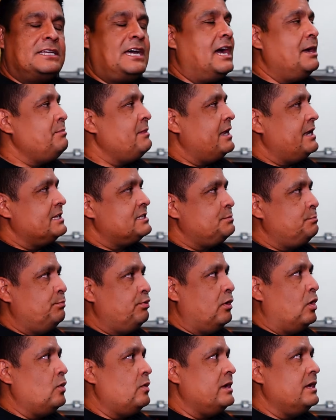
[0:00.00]
time that it's
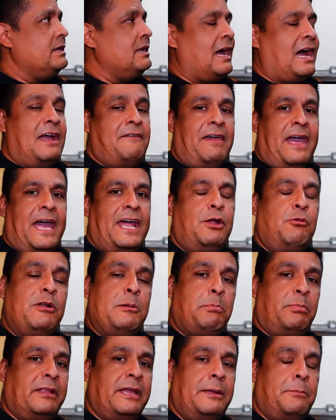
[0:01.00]
broken. I've had it
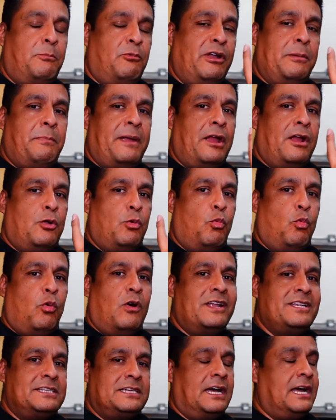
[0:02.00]
repaired
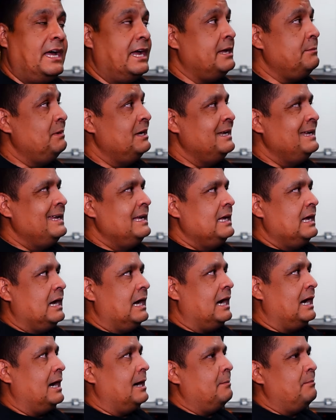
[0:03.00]
one time.
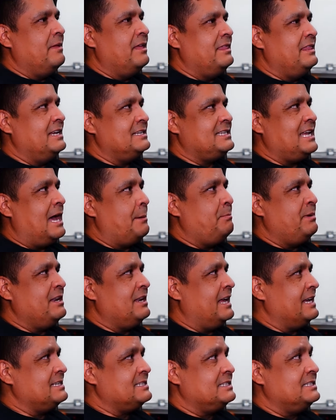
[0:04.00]
This happened
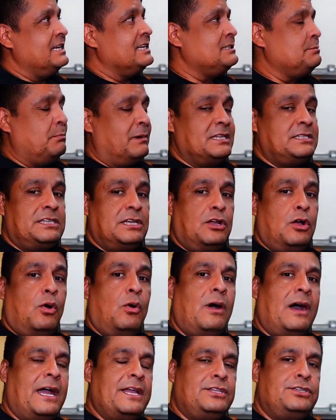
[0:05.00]
like 6 months
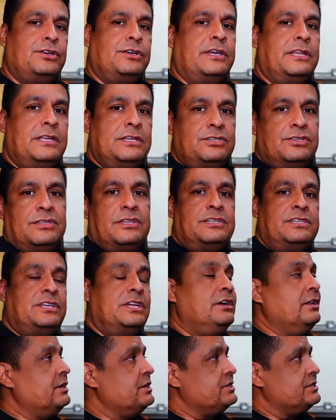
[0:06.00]
ago. I took it into the
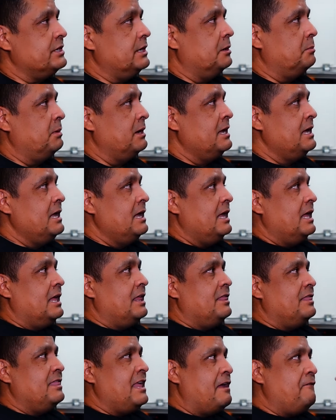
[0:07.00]
dealership.
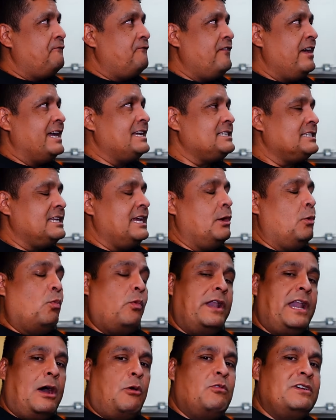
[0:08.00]
They fixed it.
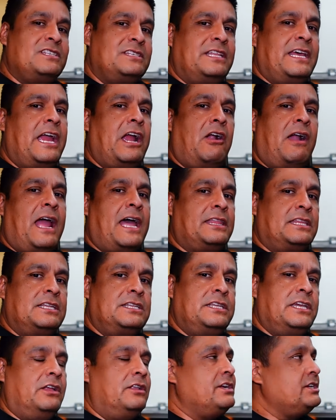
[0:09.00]
When I was there at the
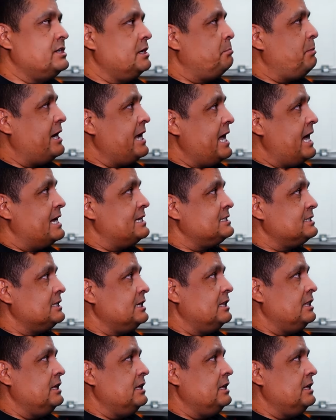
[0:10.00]
dealership, I asked